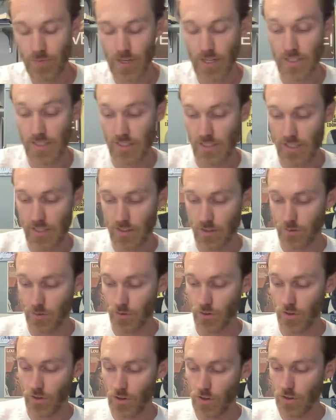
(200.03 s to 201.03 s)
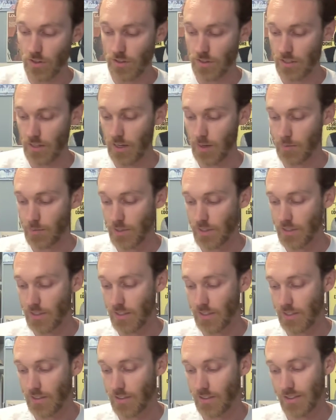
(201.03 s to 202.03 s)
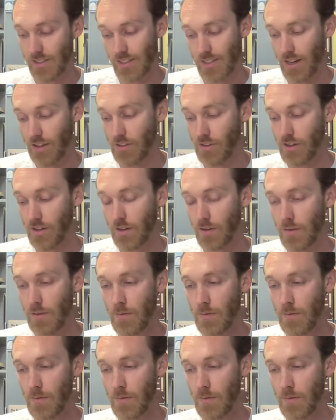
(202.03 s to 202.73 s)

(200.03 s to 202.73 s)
I stand there for a long time listening to the nothing.